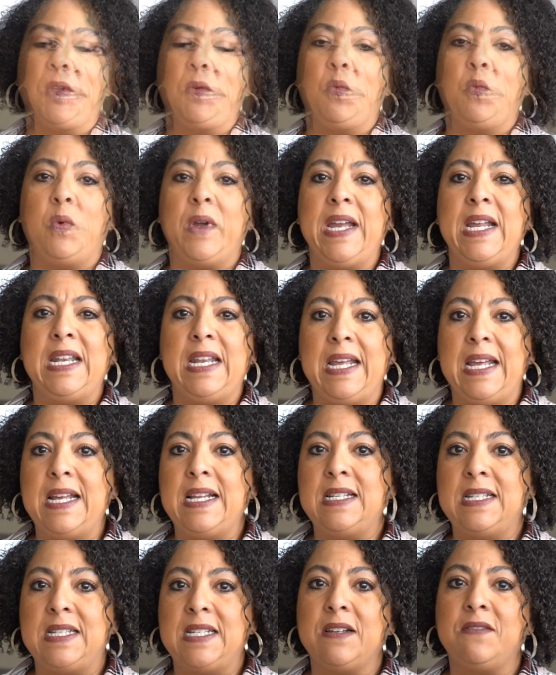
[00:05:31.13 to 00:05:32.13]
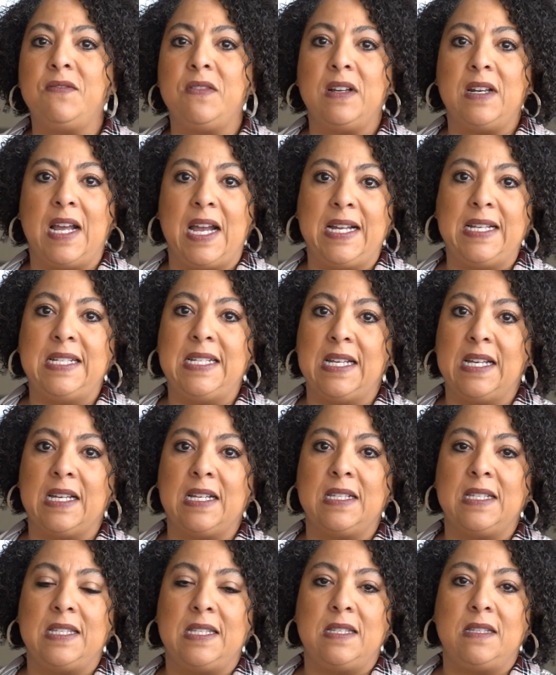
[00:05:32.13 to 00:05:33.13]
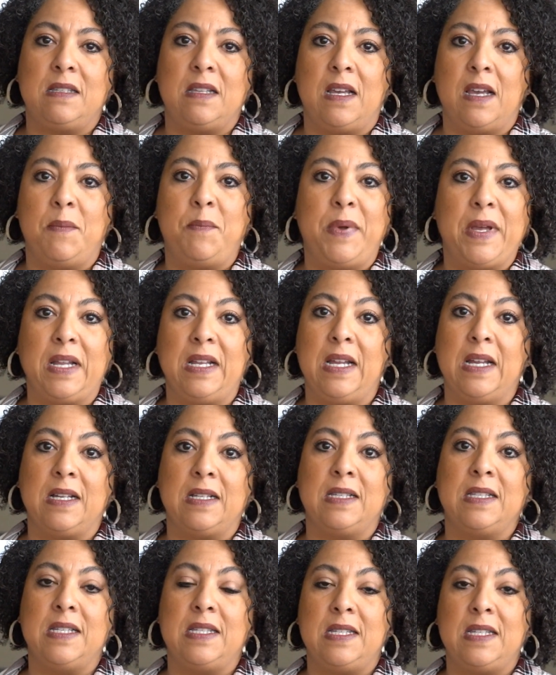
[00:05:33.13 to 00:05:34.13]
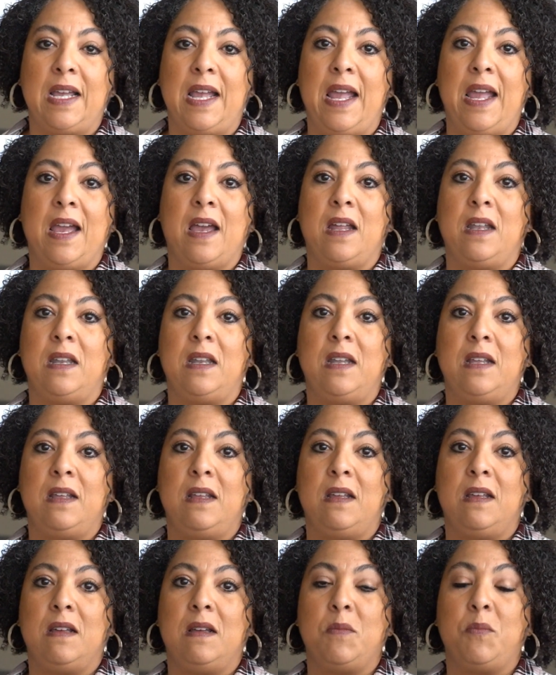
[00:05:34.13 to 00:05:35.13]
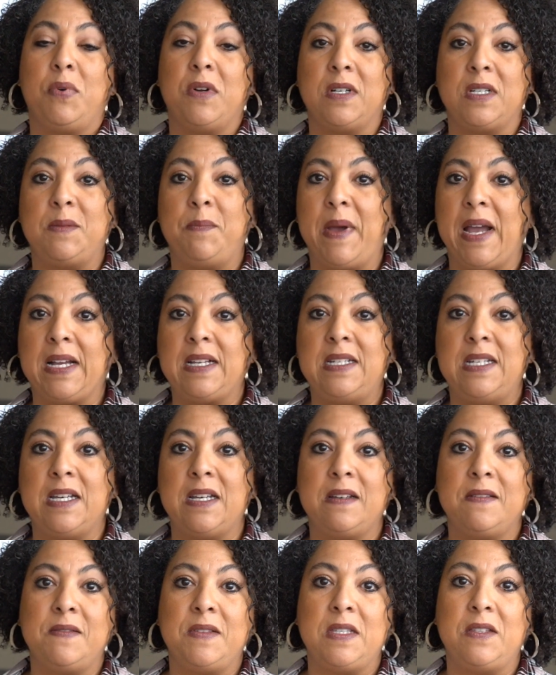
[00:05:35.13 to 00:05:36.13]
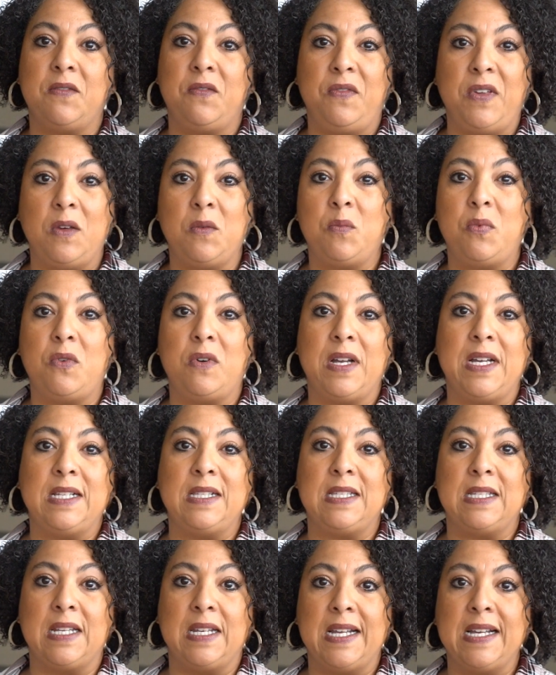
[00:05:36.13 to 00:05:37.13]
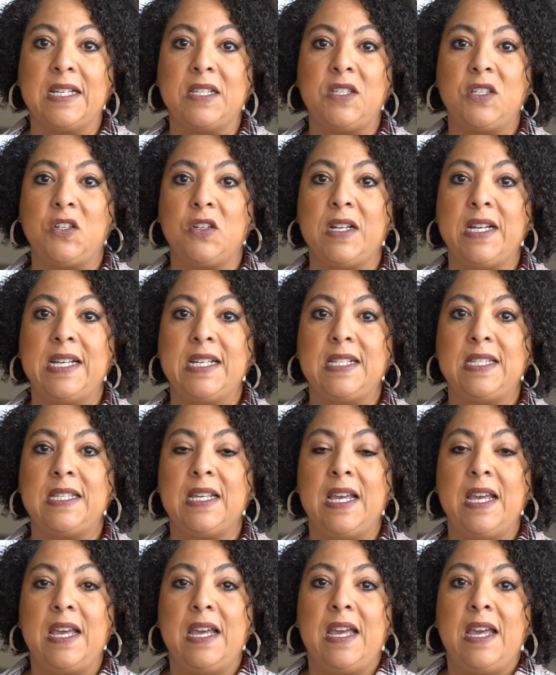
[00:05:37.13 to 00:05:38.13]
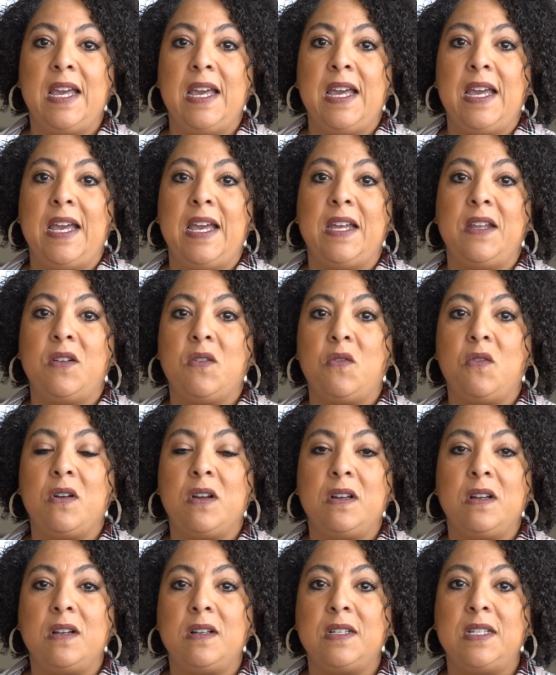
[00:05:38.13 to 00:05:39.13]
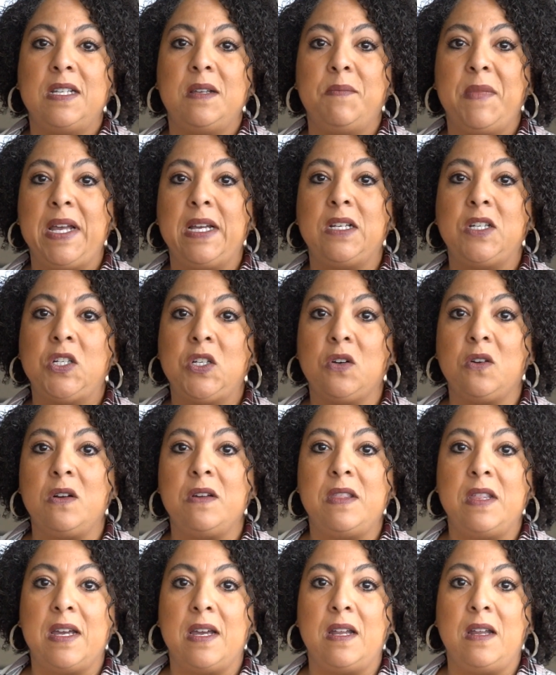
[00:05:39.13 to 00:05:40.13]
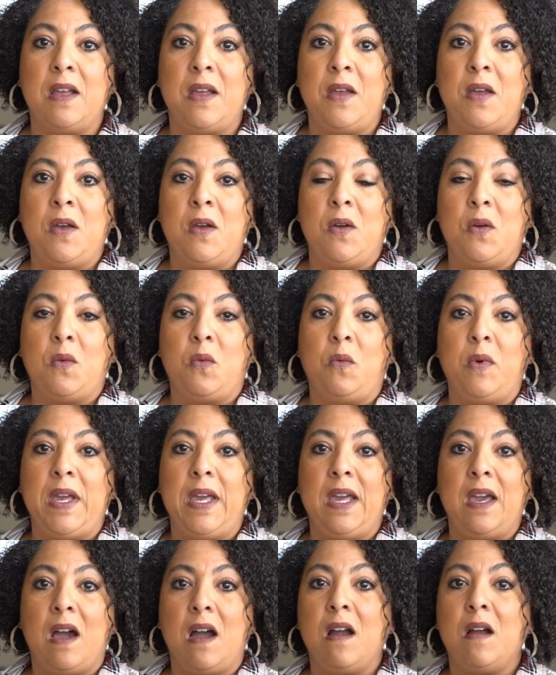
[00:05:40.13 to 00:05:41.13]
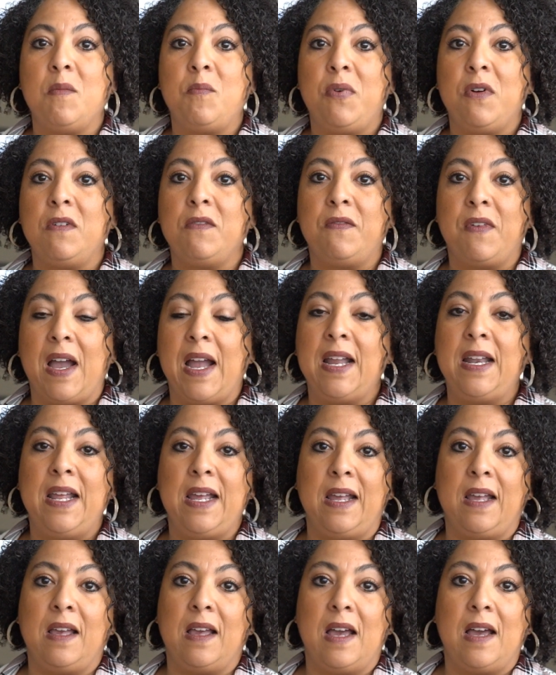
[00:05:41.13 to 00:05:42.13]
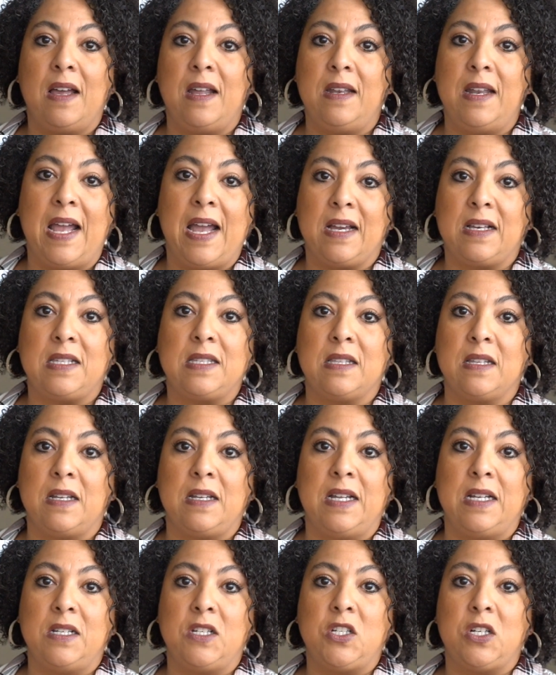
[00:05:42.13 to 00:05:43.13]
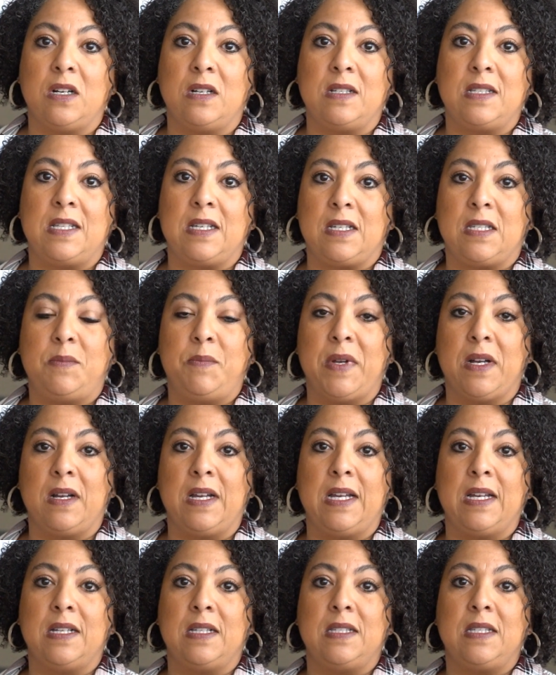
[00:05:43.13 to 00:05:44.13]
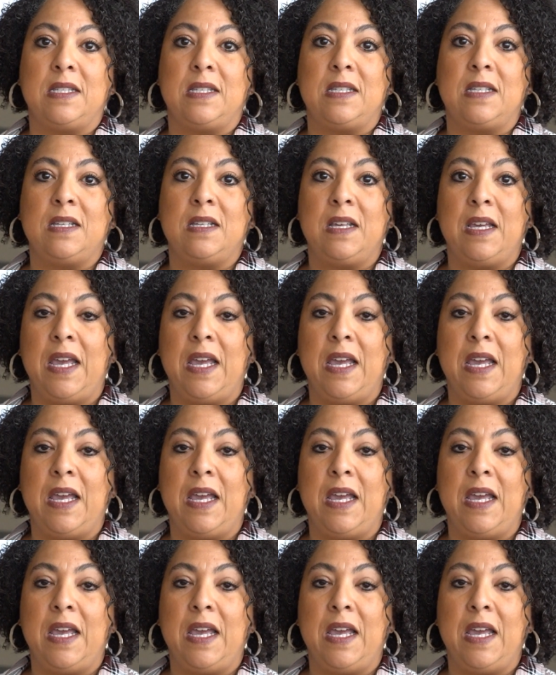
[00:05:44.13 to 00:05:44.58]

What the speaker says: We need different ideas, opinions, and perspectives, viewpoints, and histories in order to make sure that we are providing an excellent insurance experience.